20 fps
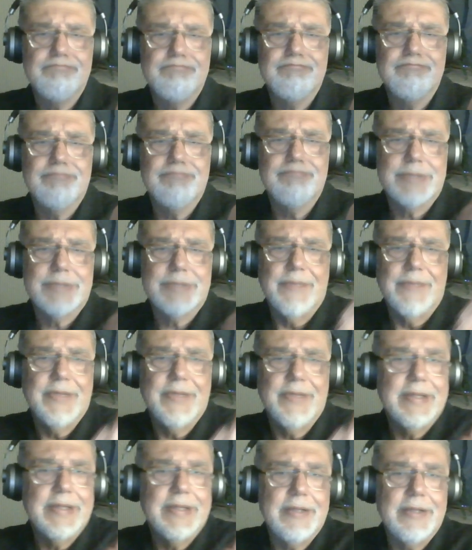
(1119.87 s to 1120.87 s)
something
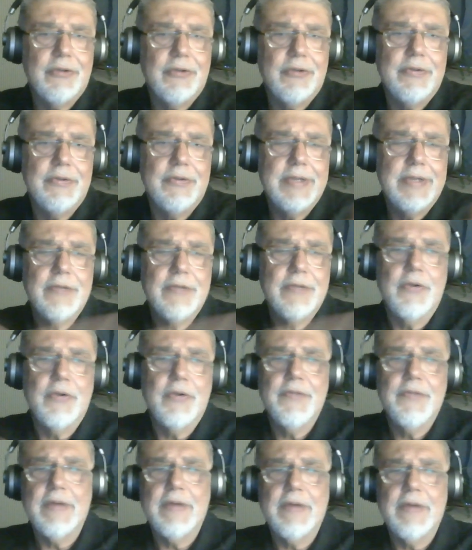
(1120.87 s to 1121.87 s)
like 33,
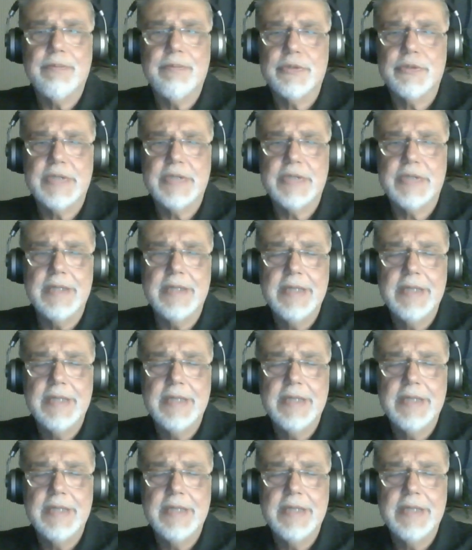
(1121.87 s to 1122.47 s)
35%,